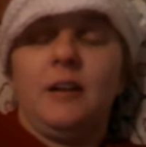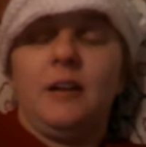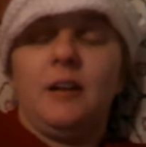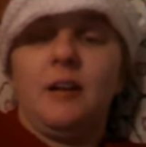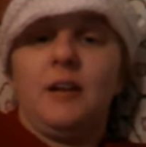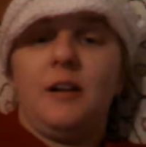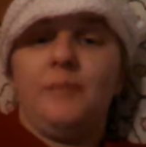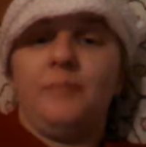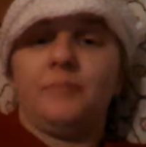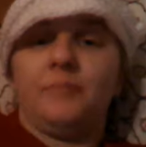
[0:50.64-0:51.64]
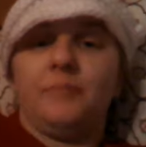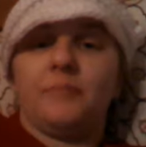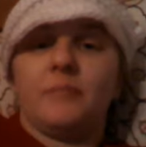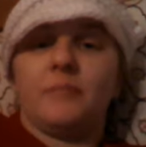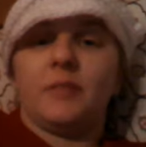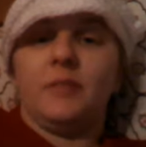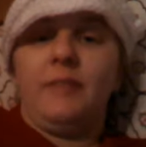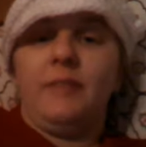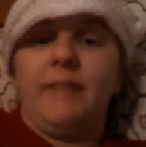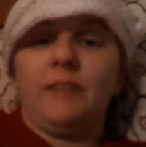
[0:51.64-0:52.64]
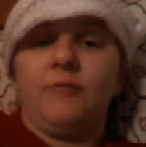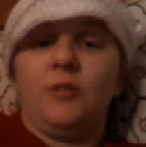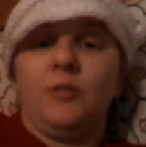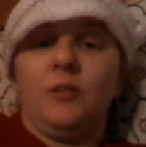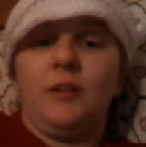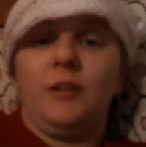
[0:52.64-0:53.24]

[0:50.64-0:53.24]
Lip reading: um, eventful.